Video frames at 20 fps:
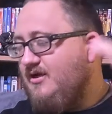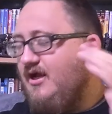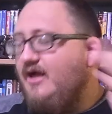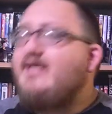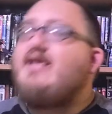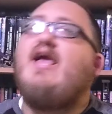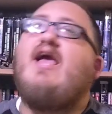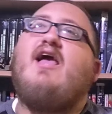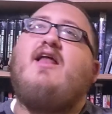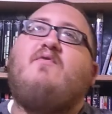
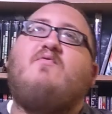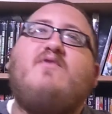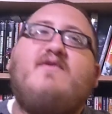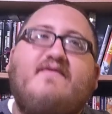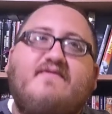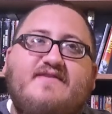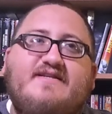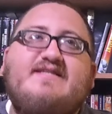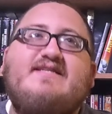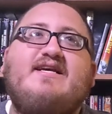Again,
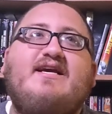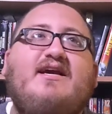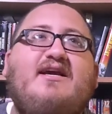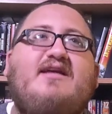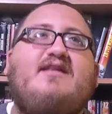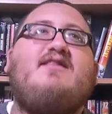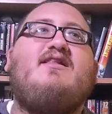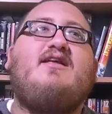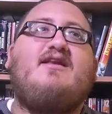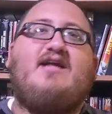we've
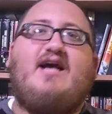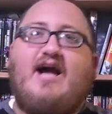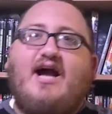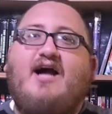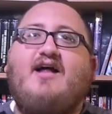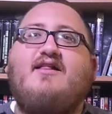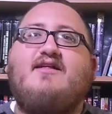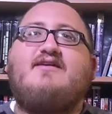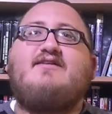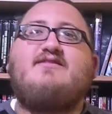seen that
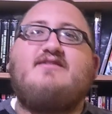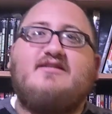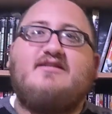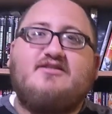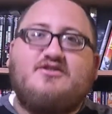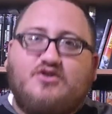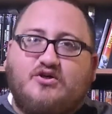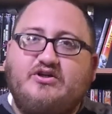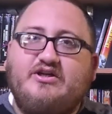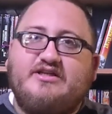Alice
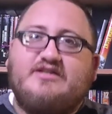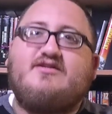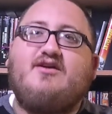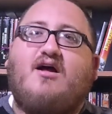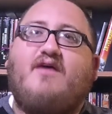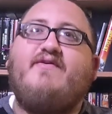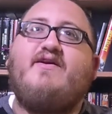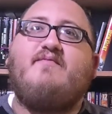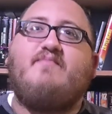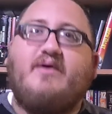is good at
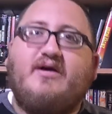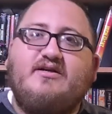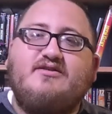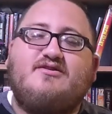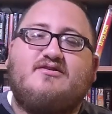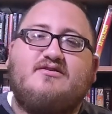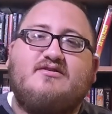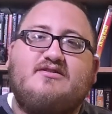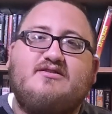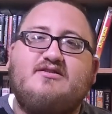solving
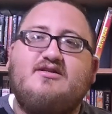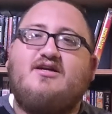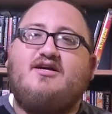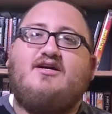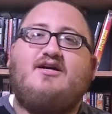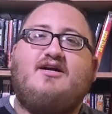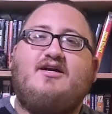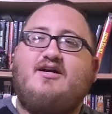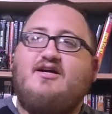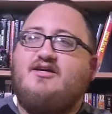puzzles.
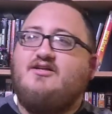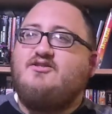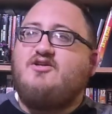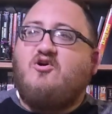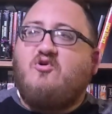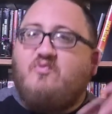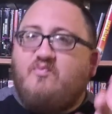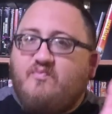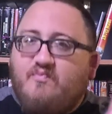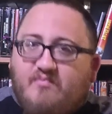
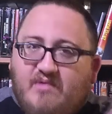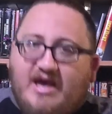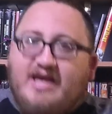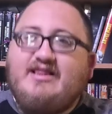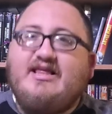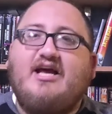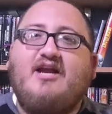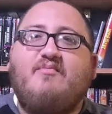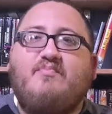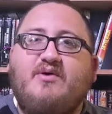So make
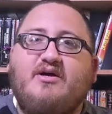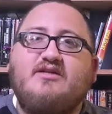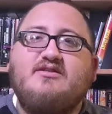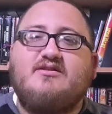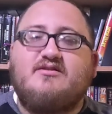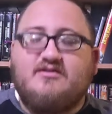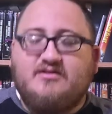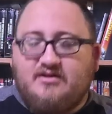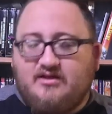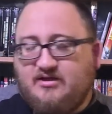that a
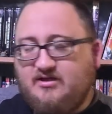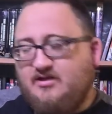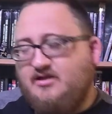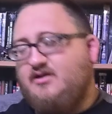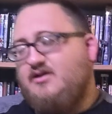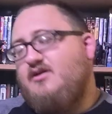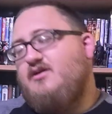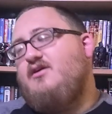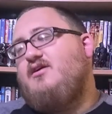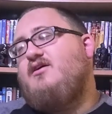puzzle.
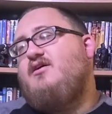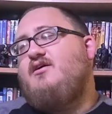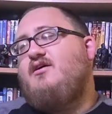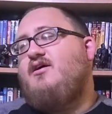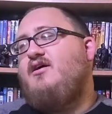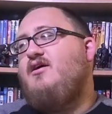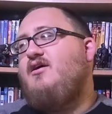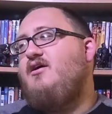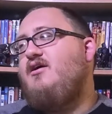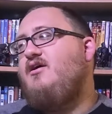
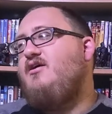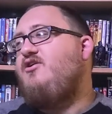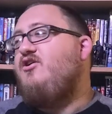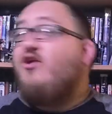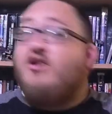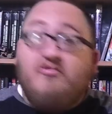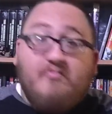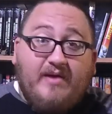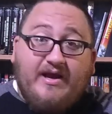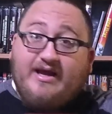
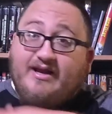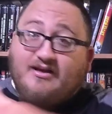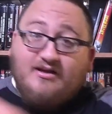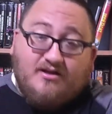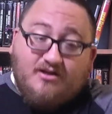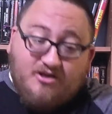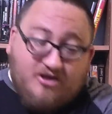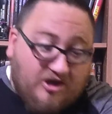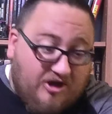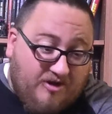Could have
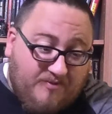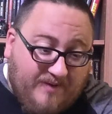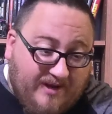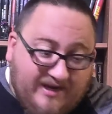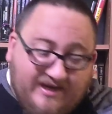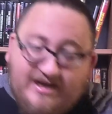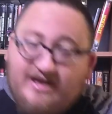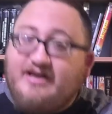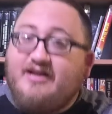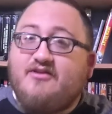
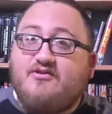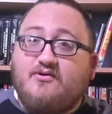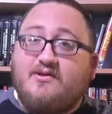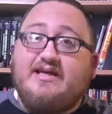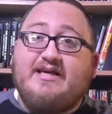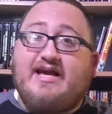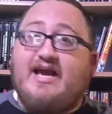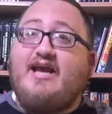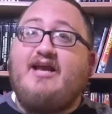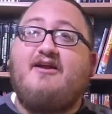made getting through
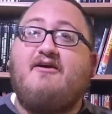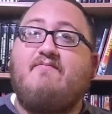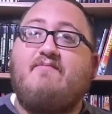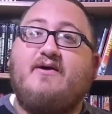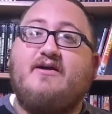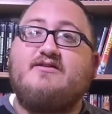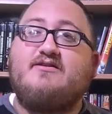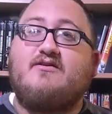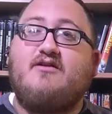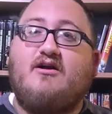the gate a
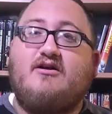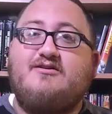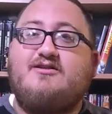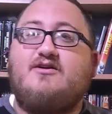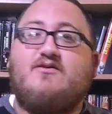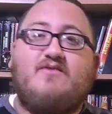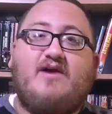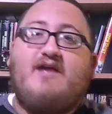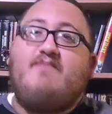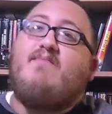puzzle
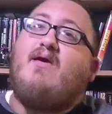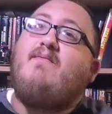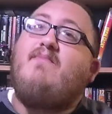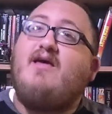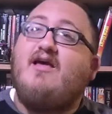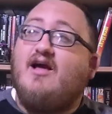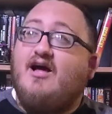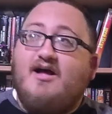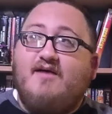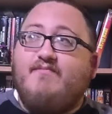also, right?
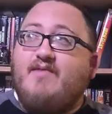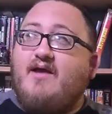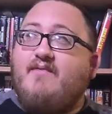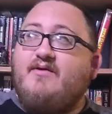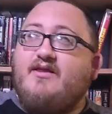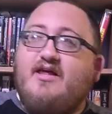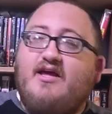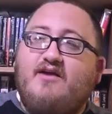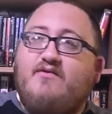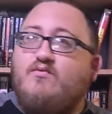Maybe
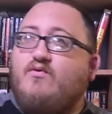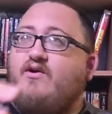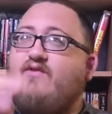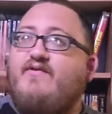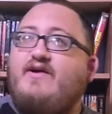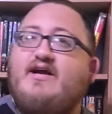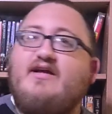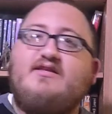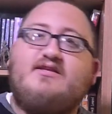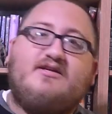they would
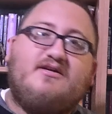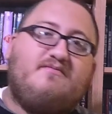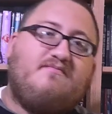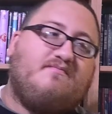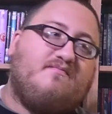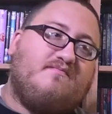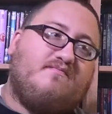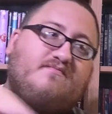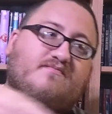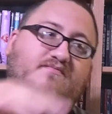have had to